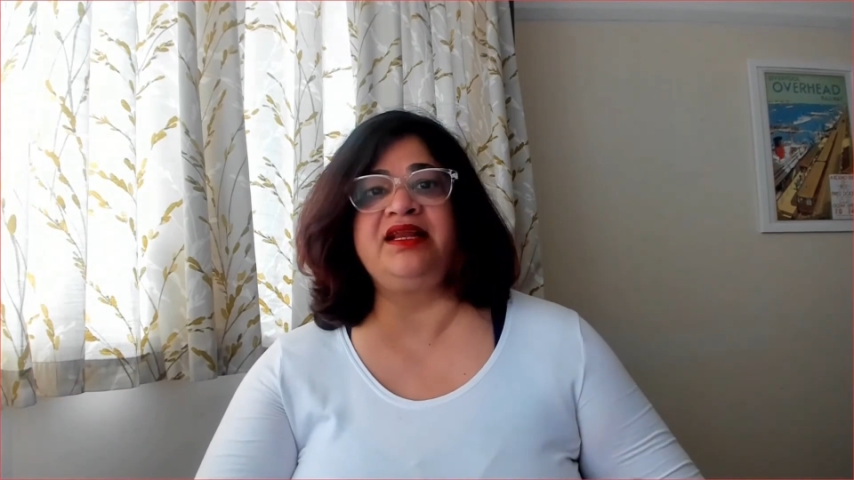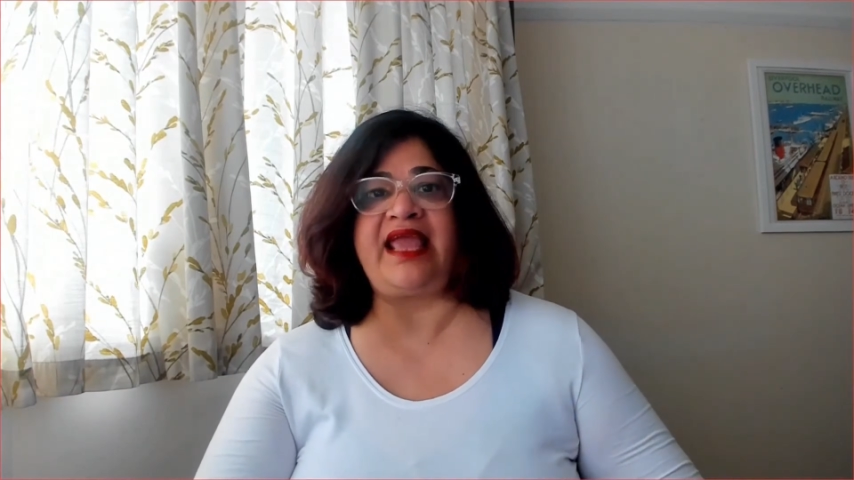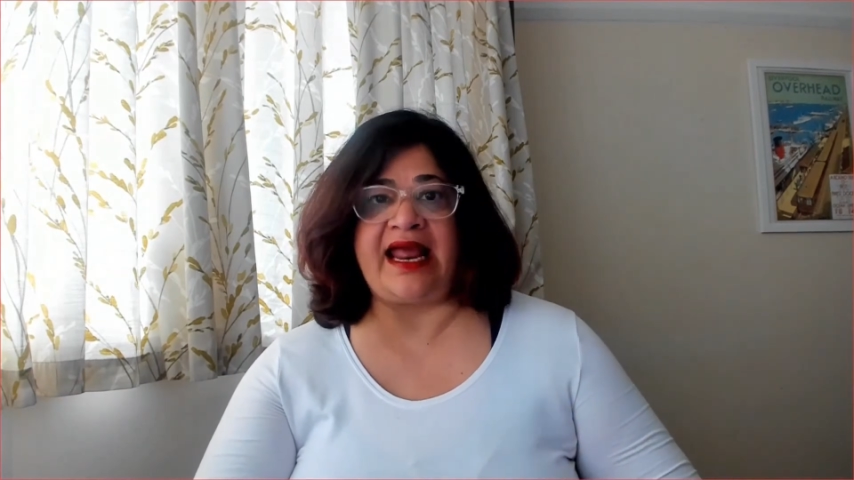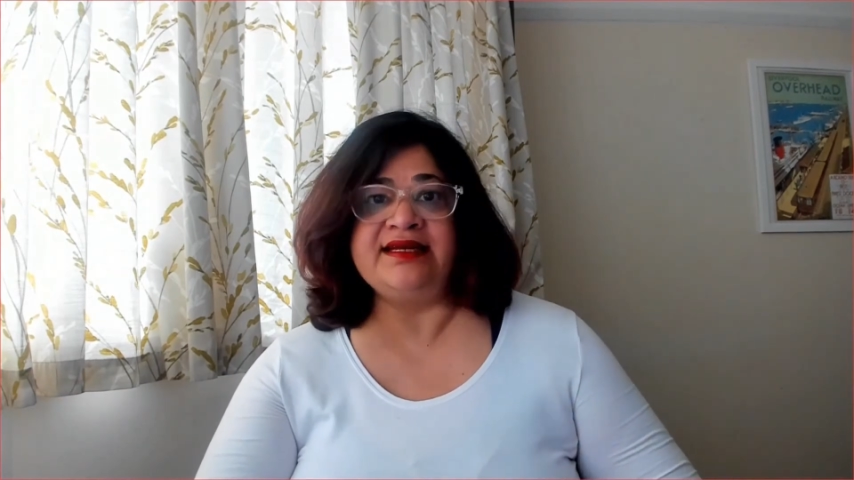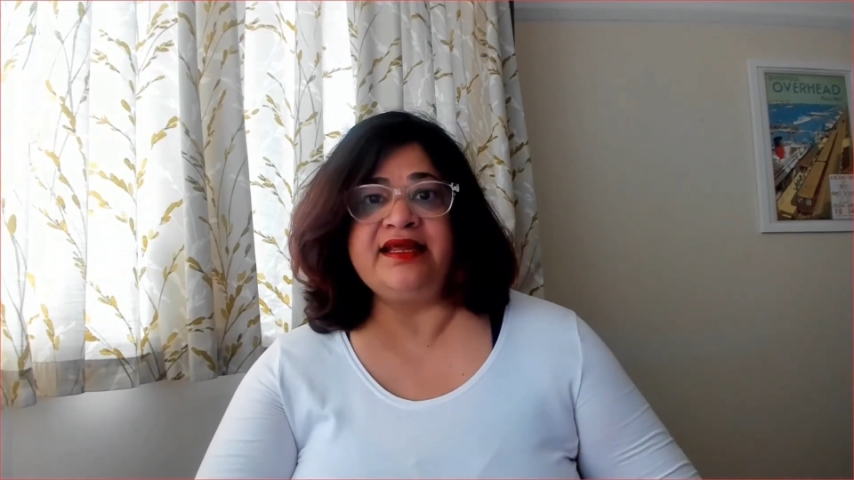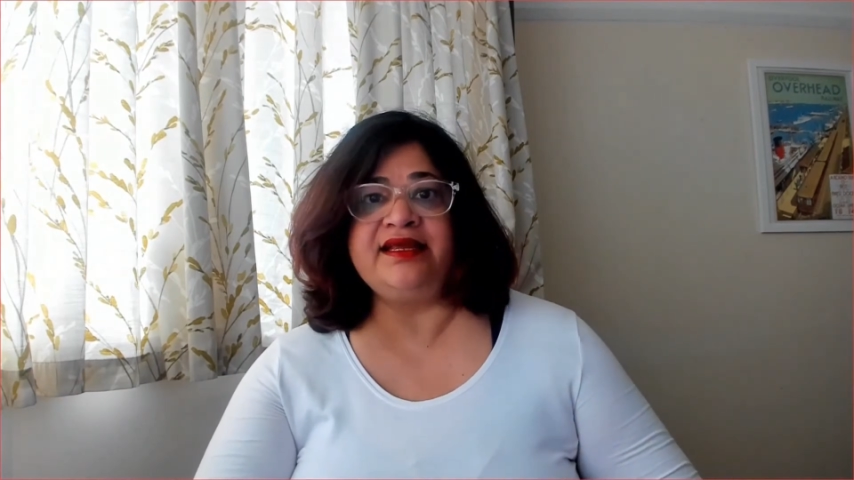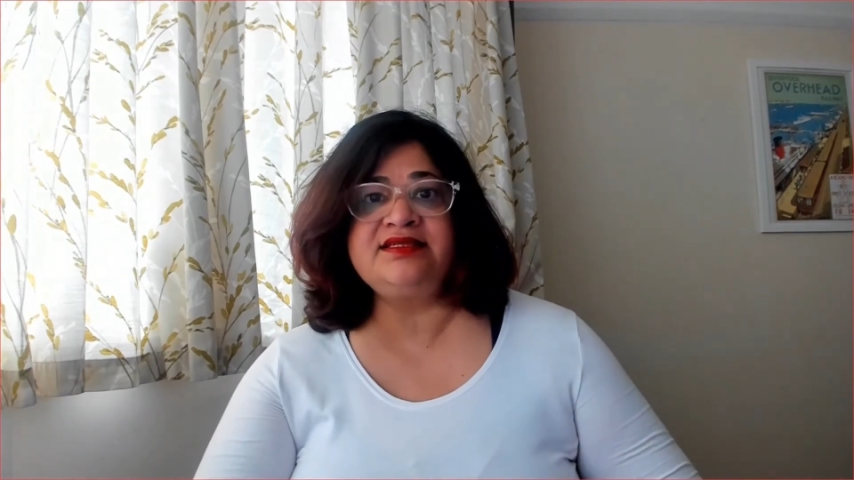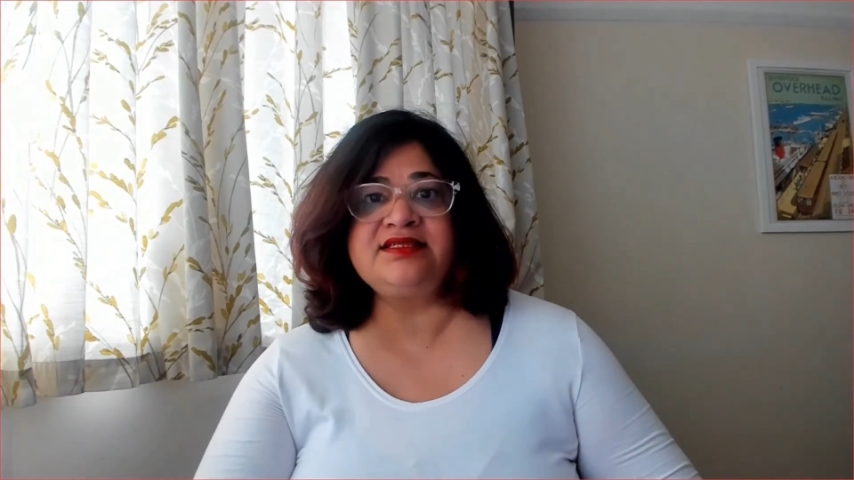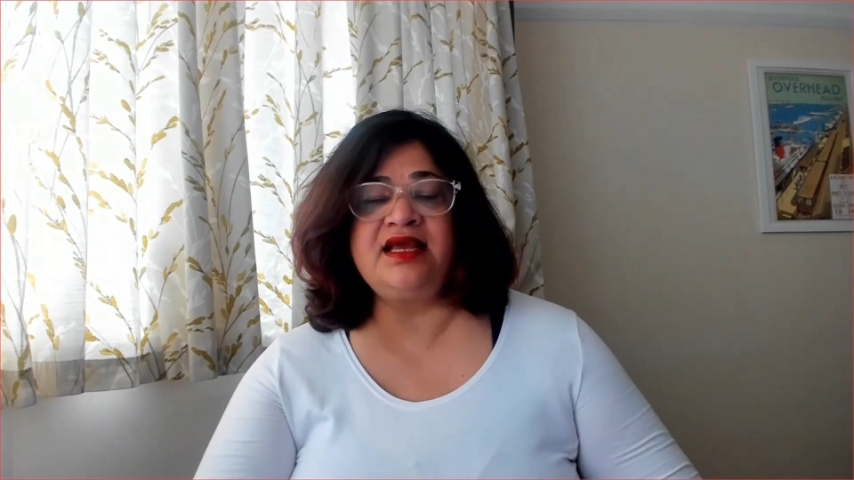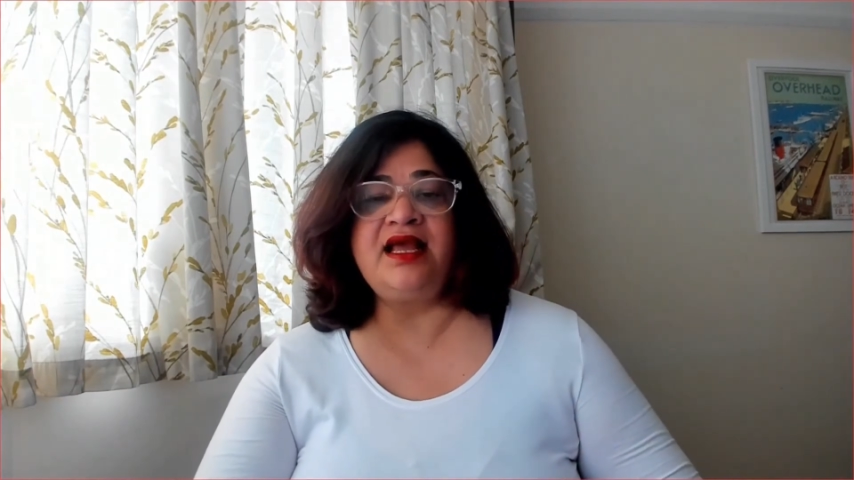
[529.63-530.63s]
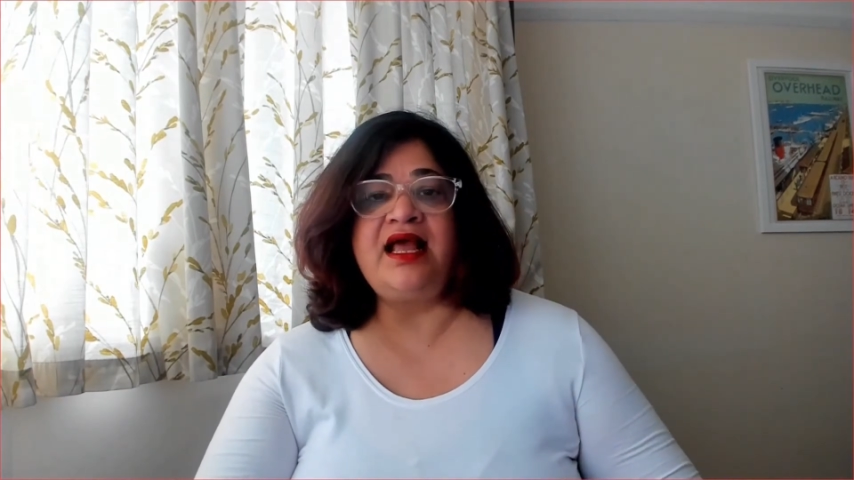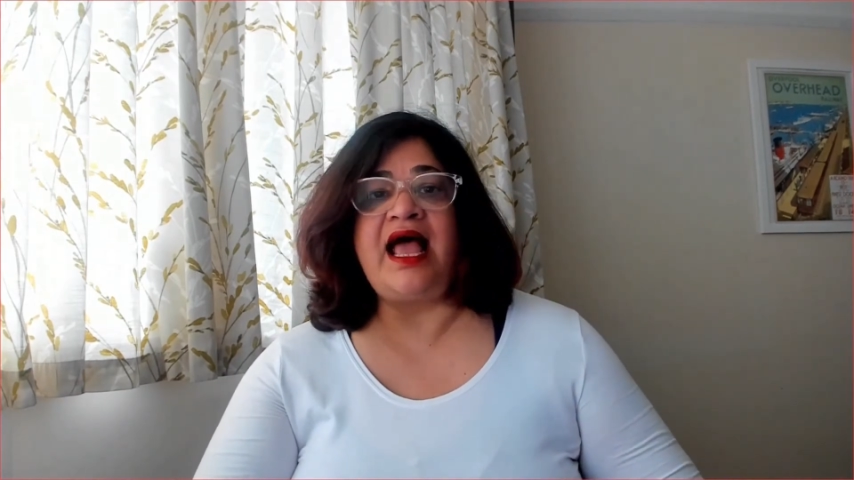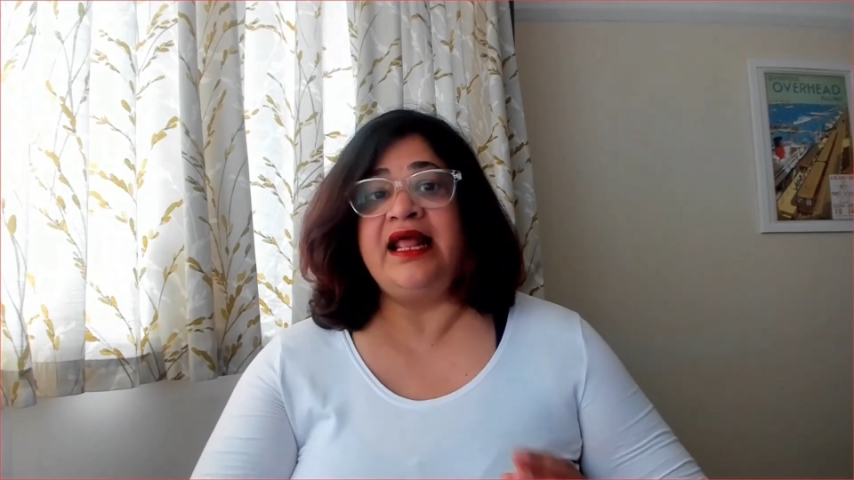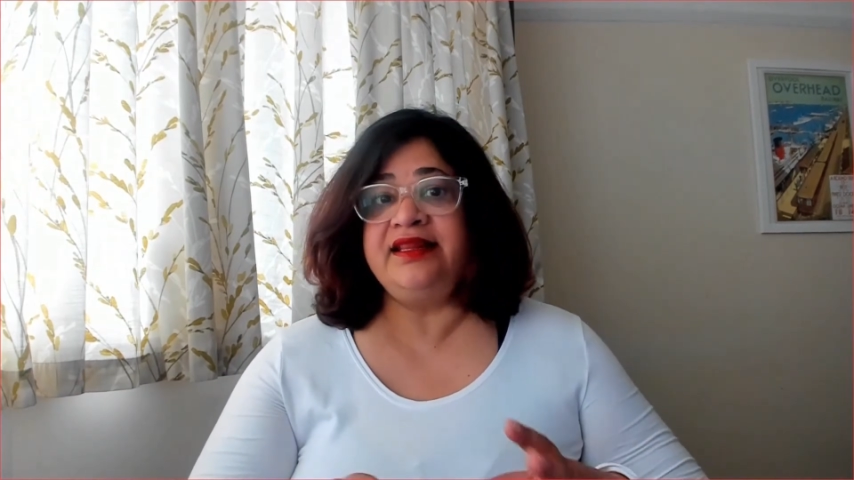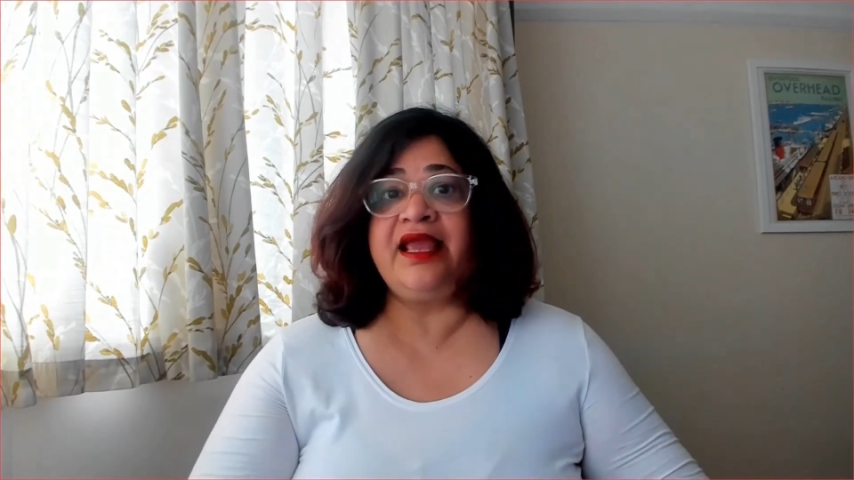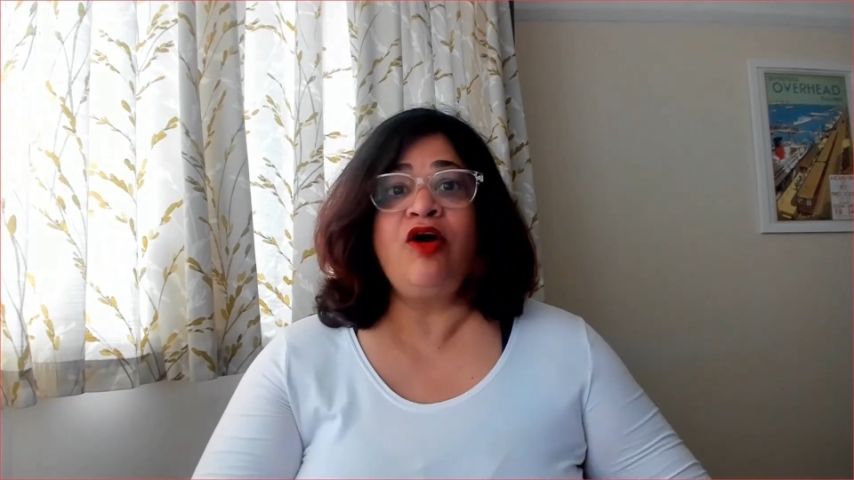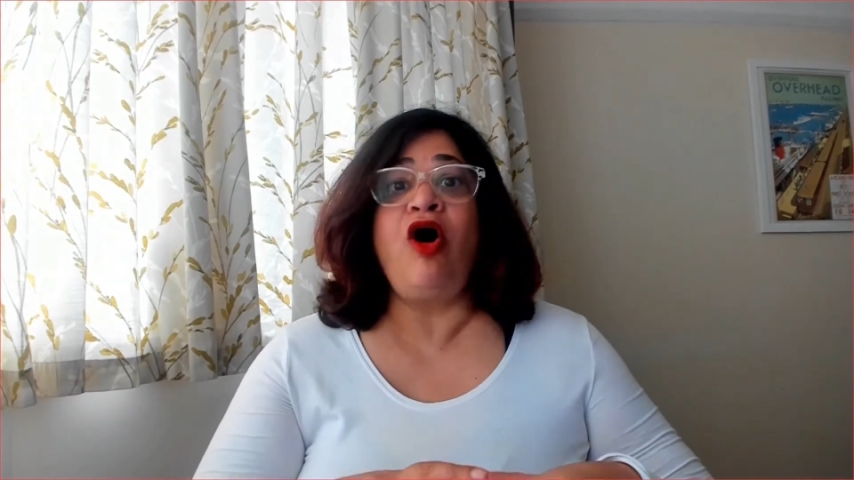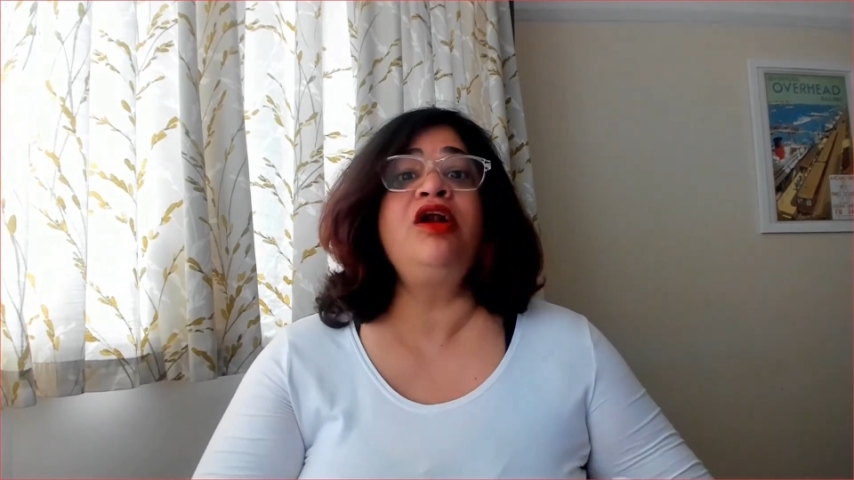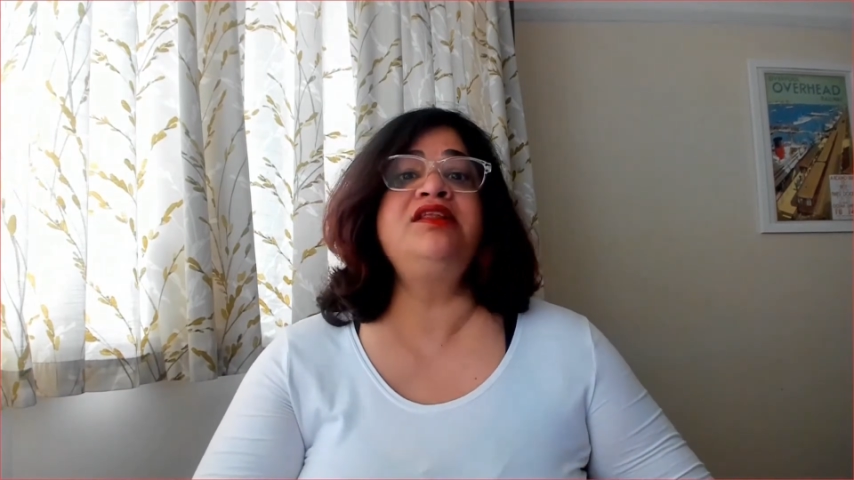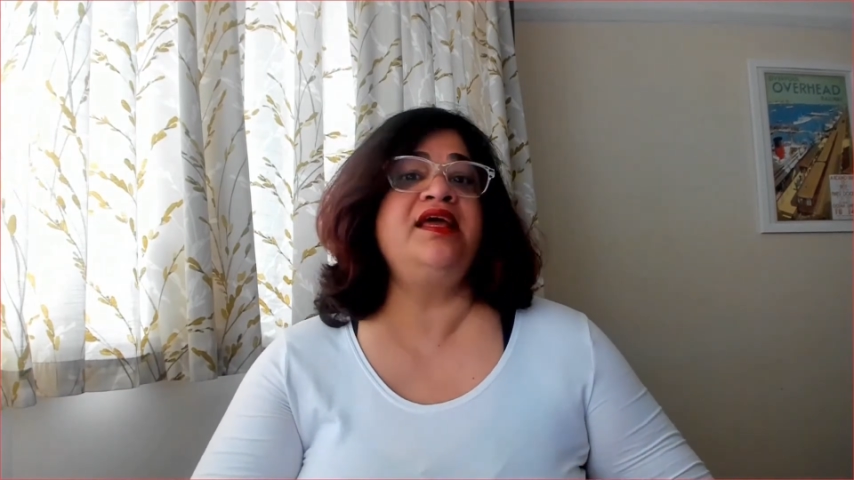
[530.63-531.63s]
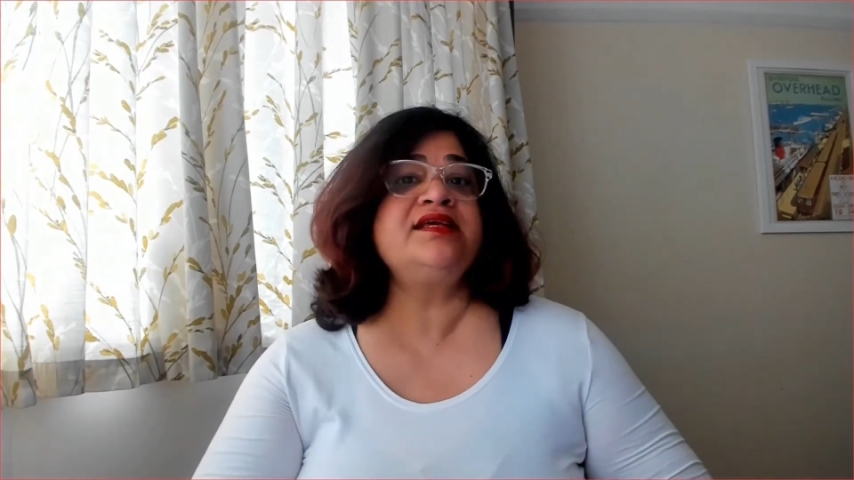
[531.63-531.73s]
candidates, and they called this